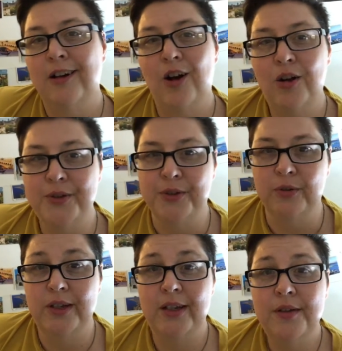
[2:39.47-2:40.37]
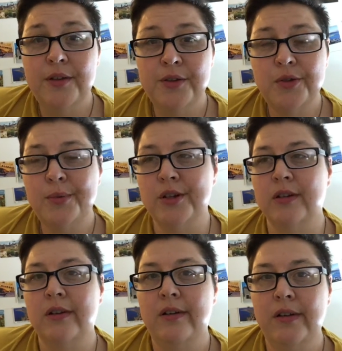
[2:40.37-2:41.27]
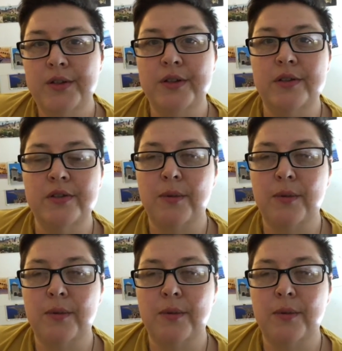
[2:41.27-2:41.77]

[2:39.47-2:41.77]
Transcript: Also, in the description, GLSEN's